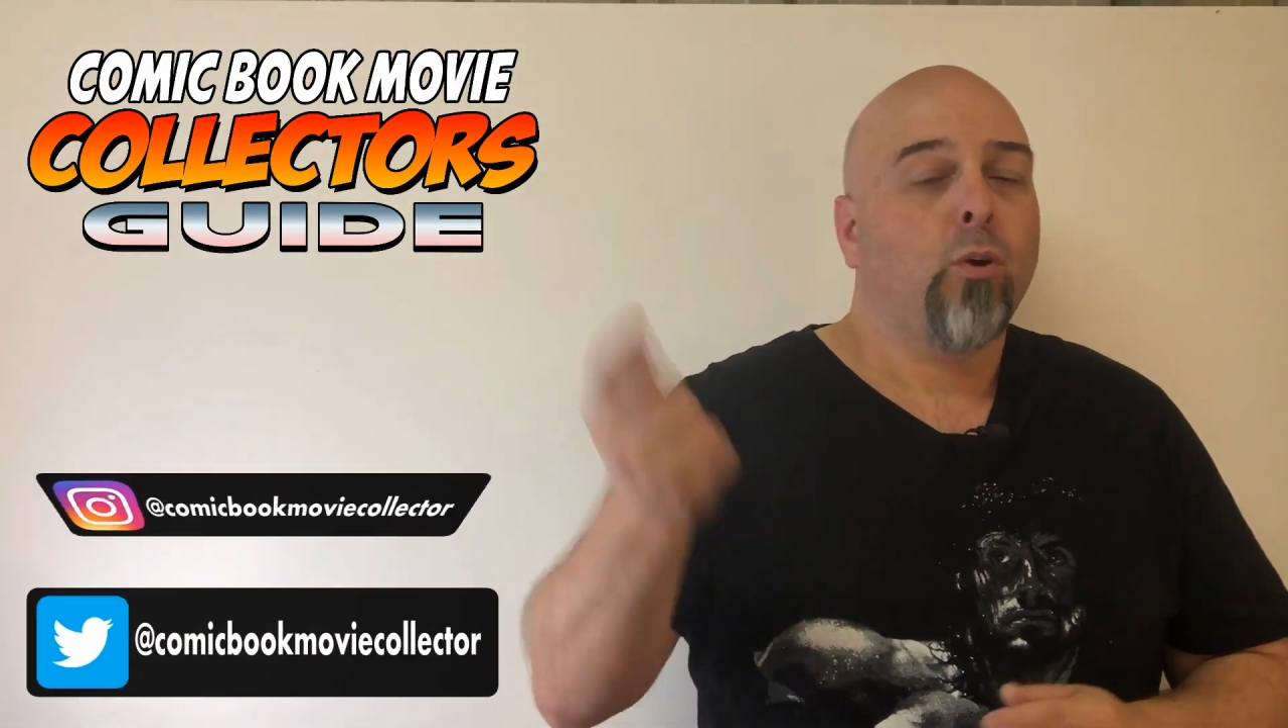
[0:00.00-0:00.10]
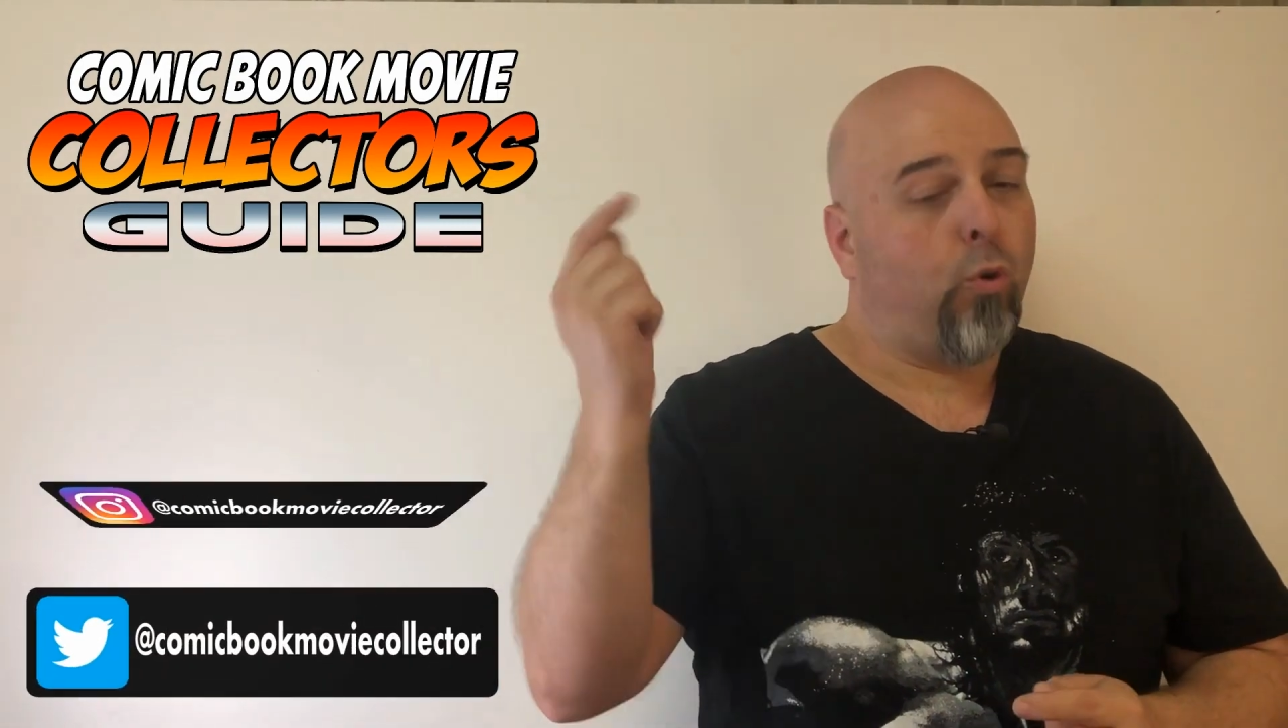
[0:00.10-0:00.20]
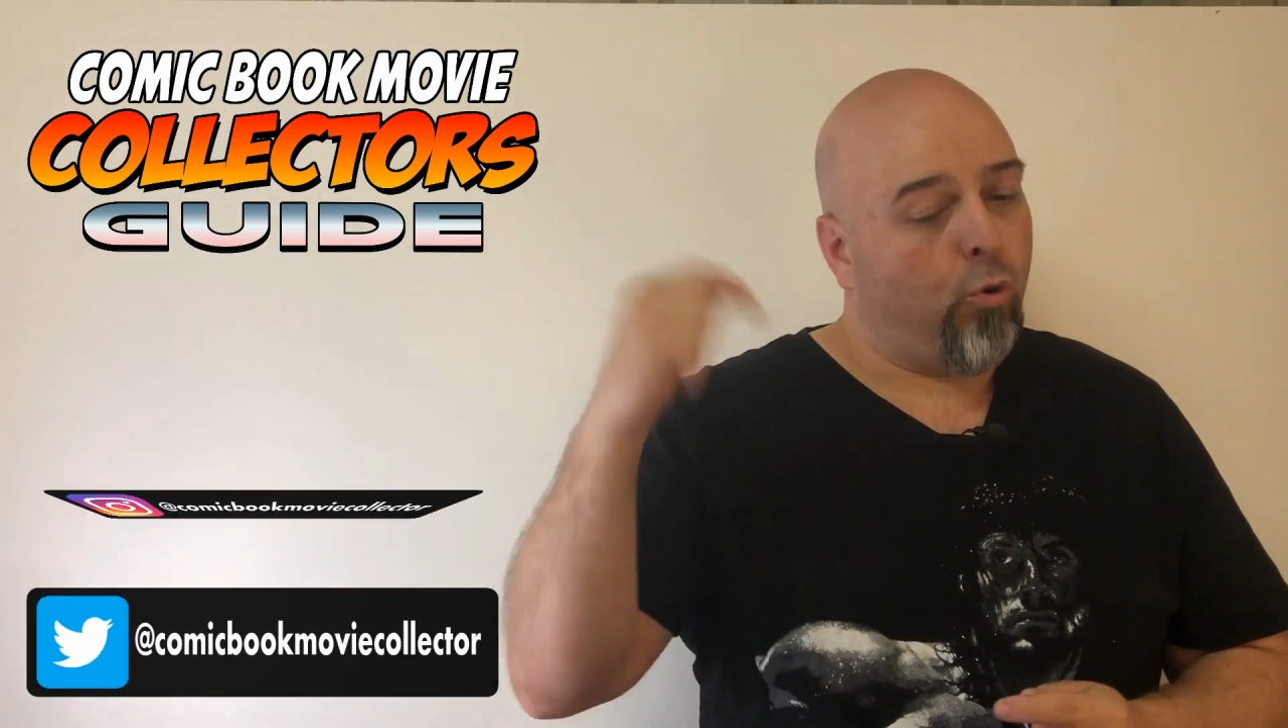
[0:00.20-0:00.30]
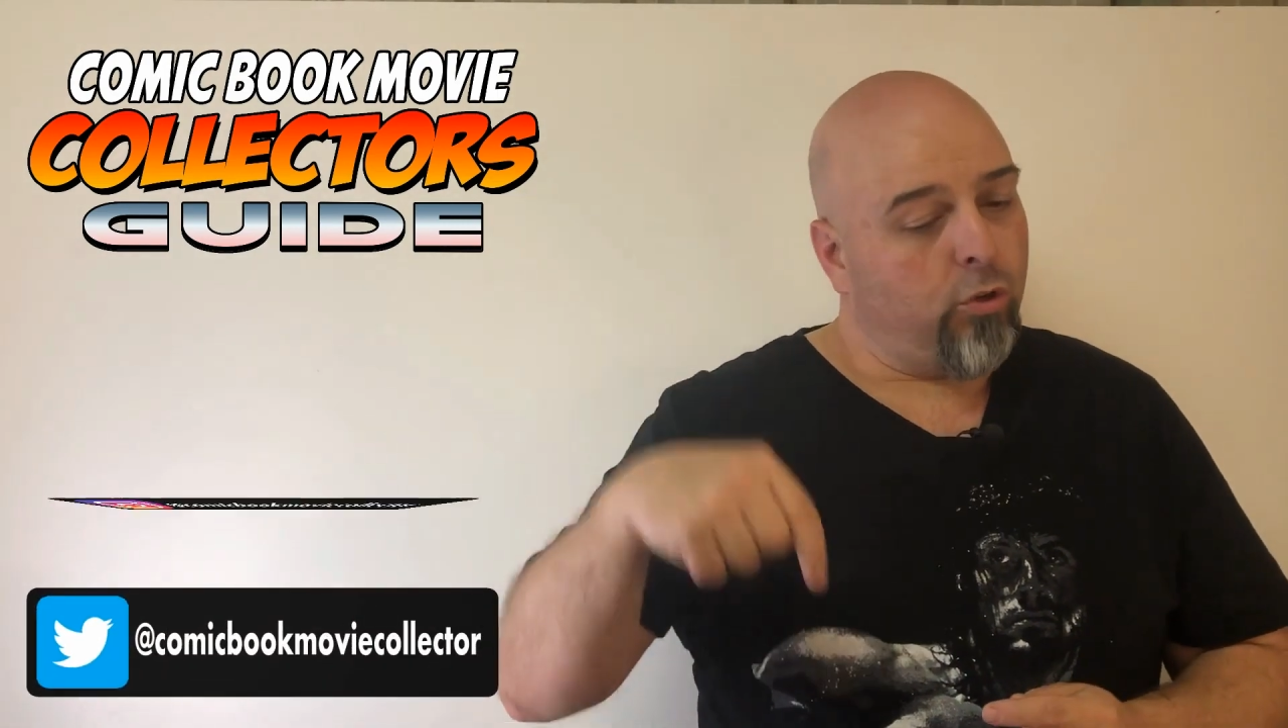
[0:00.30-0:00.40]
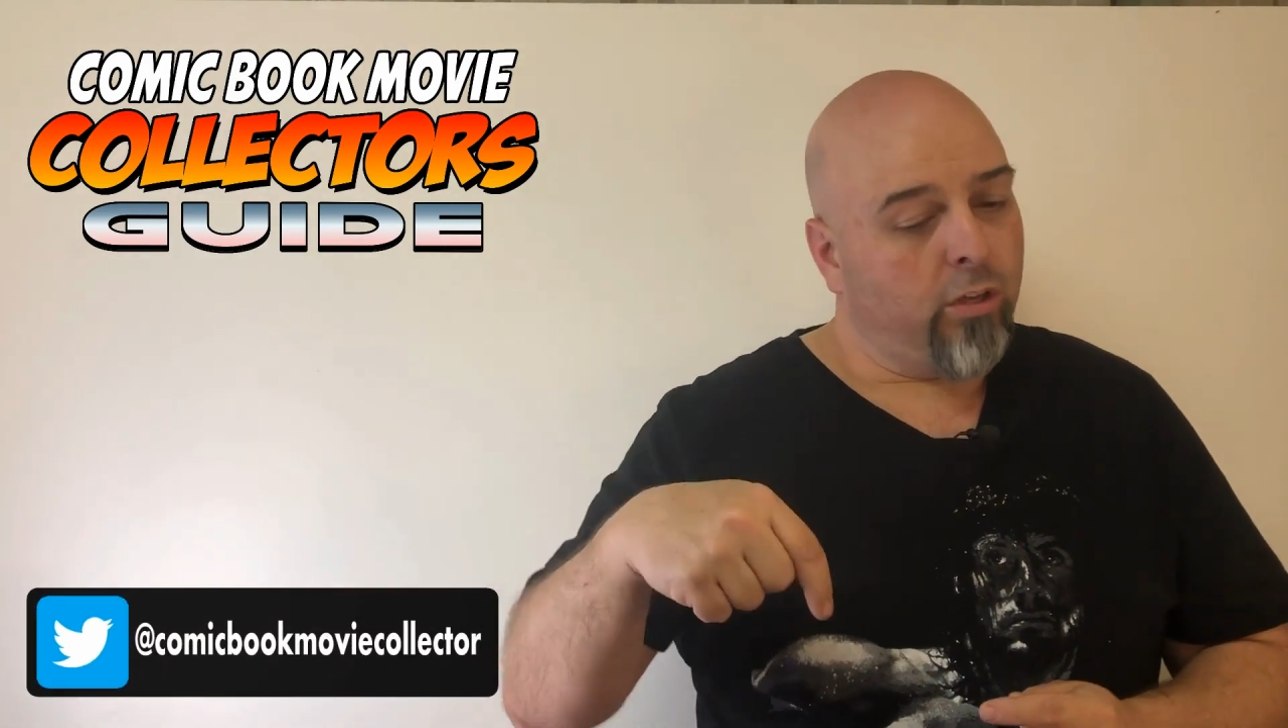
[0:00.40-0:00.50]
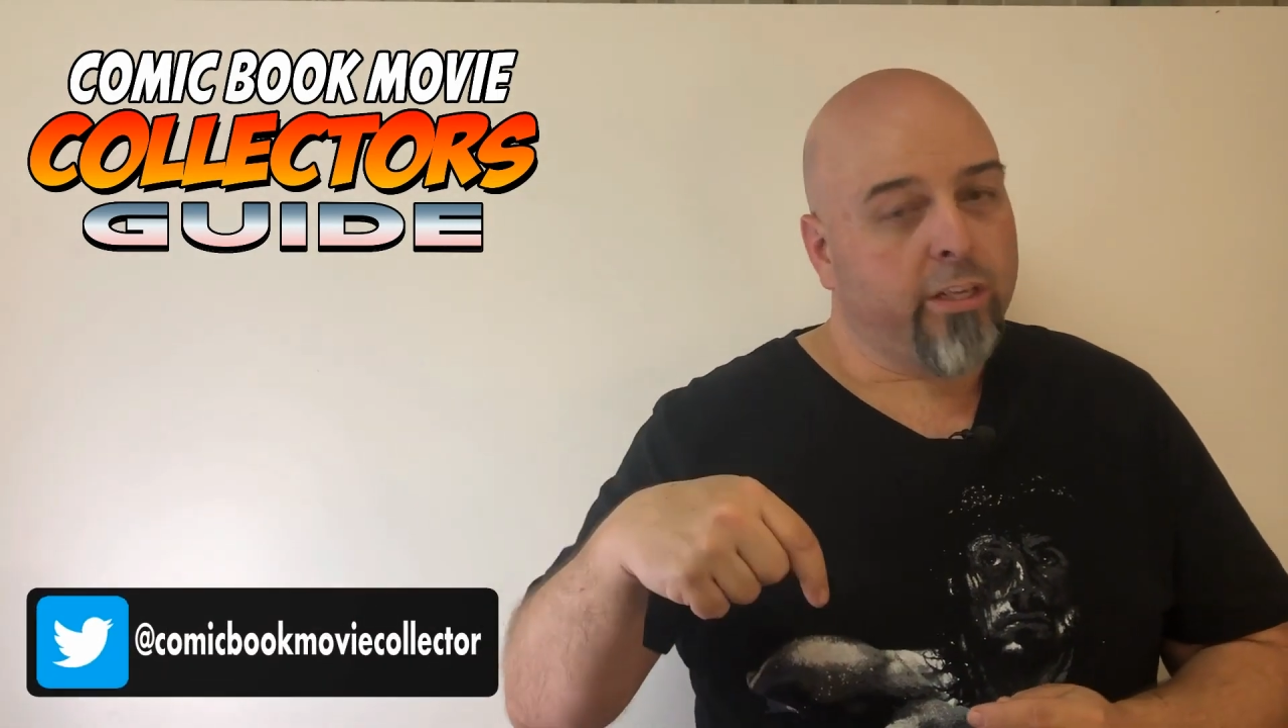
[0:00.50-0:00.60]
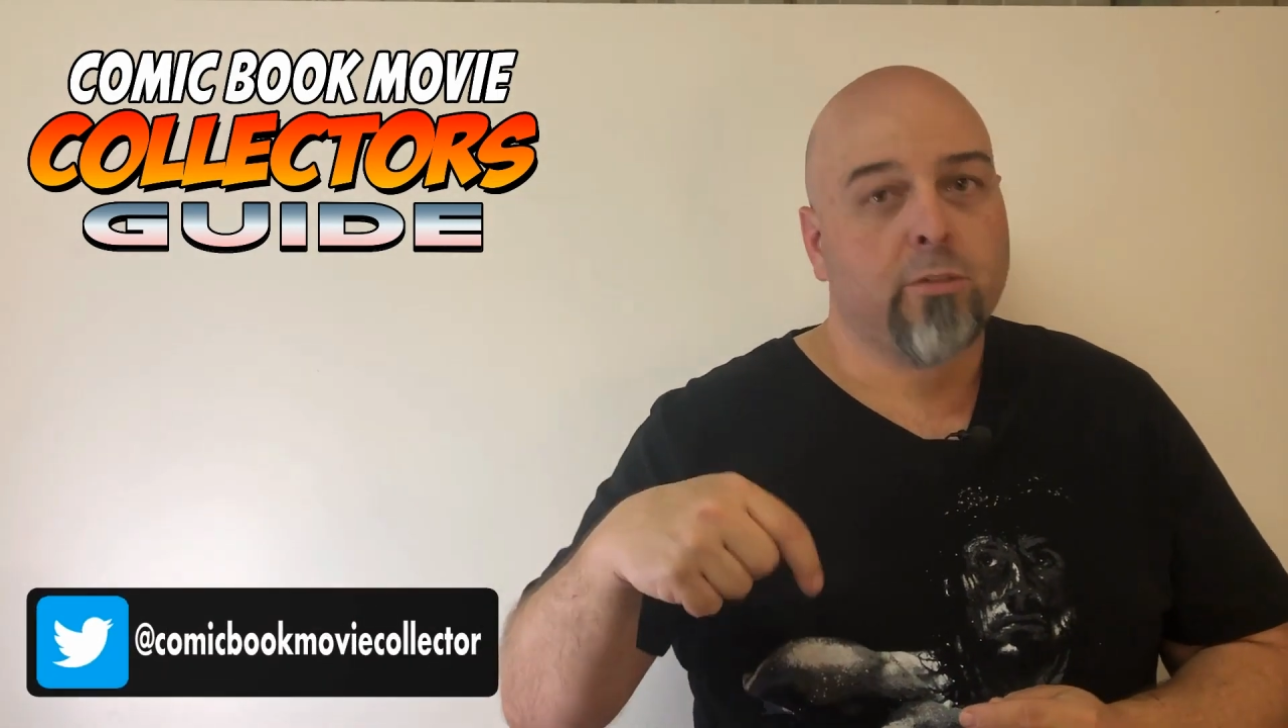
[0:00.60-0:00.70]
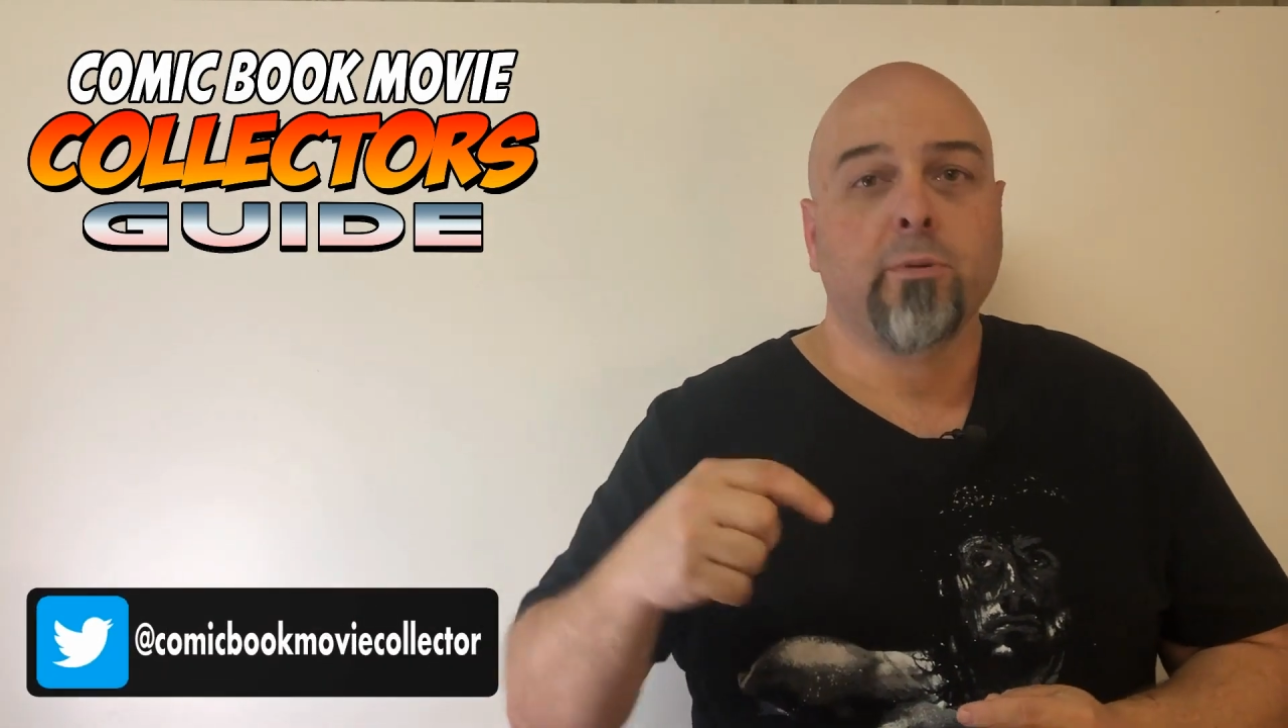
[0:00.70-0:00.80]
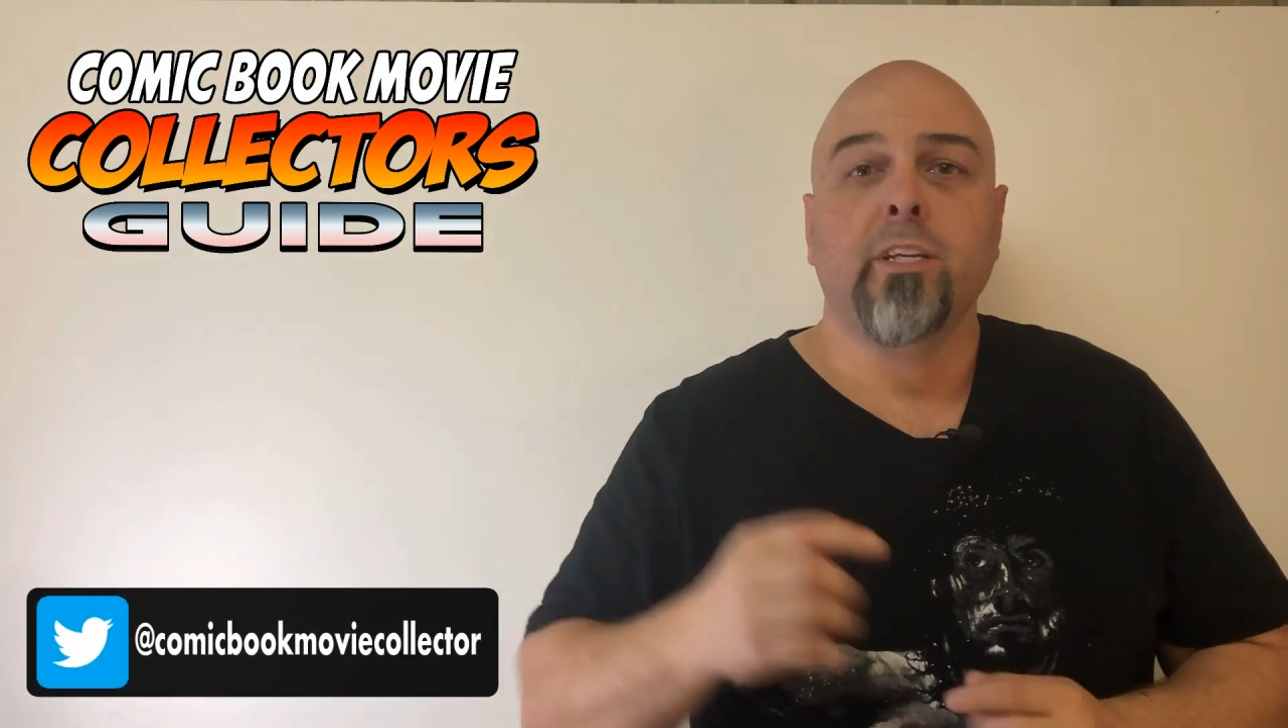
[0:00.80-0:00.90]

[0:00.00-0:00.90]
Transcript: All the links will be